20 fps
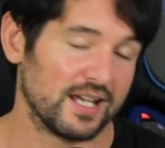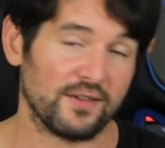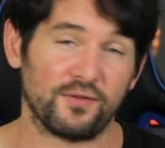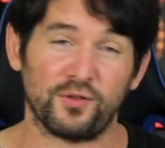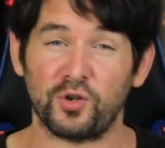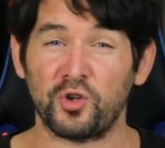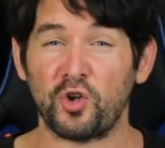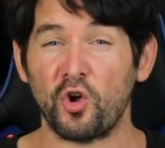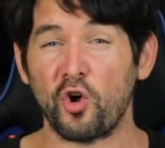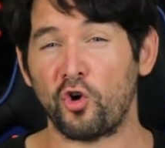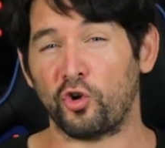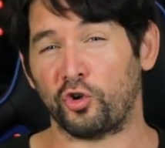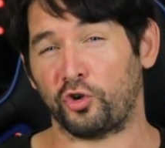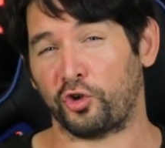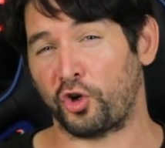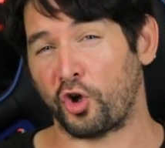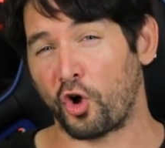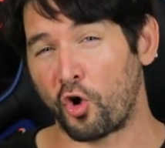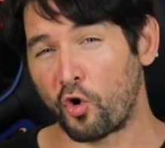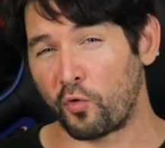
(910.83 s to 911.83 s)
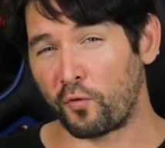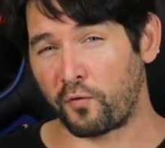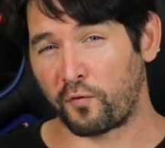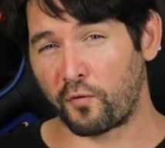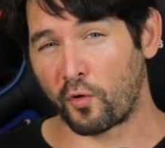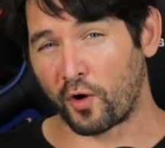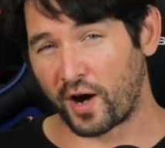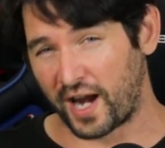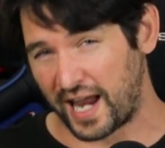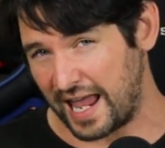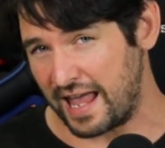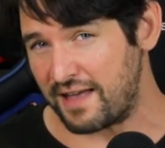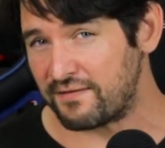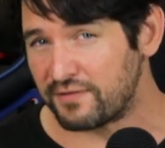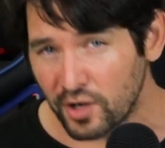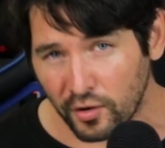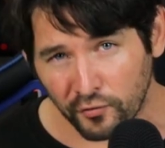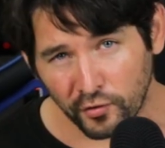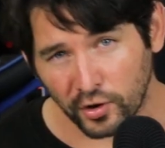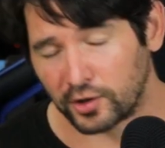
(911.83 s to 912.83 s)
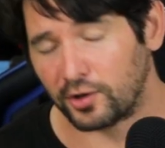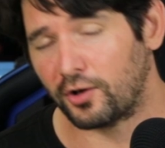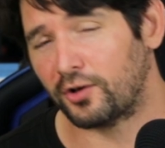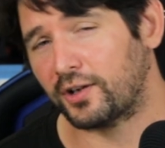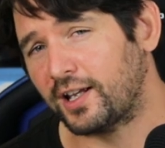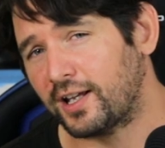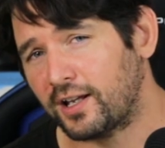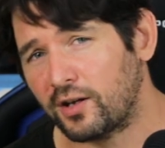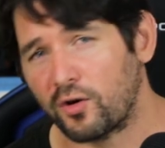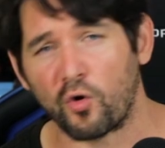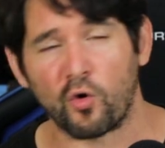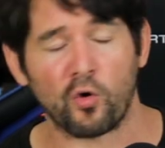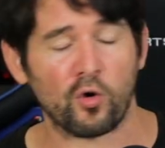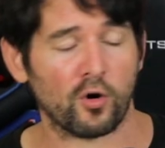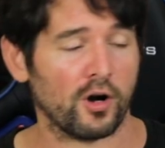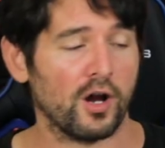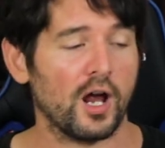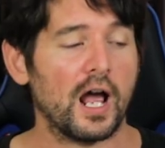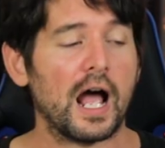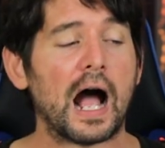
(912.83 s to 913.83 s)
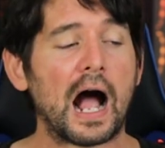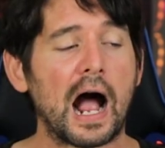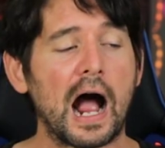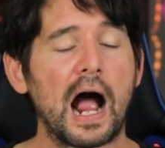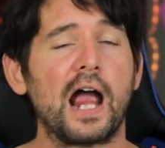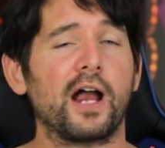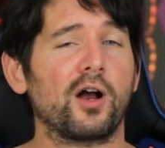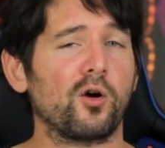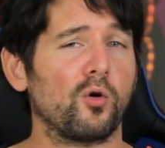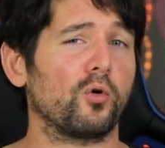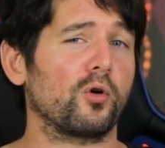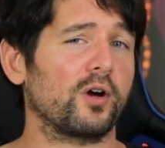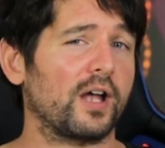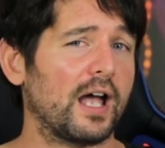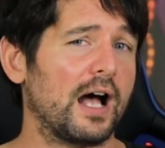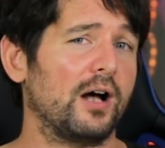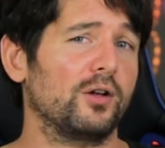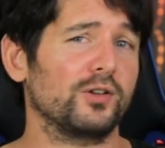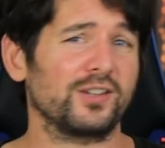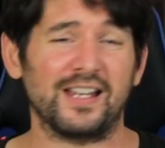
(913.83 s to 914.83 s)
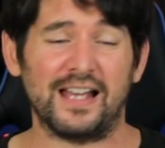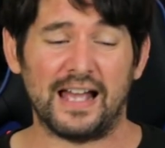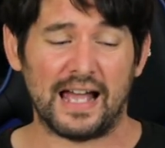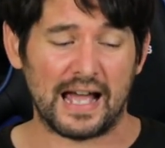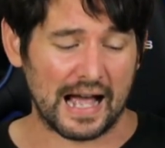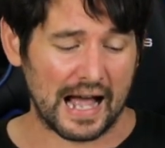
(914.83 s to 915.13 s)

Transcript: If you're gonna go for heavy overclocking or high core count,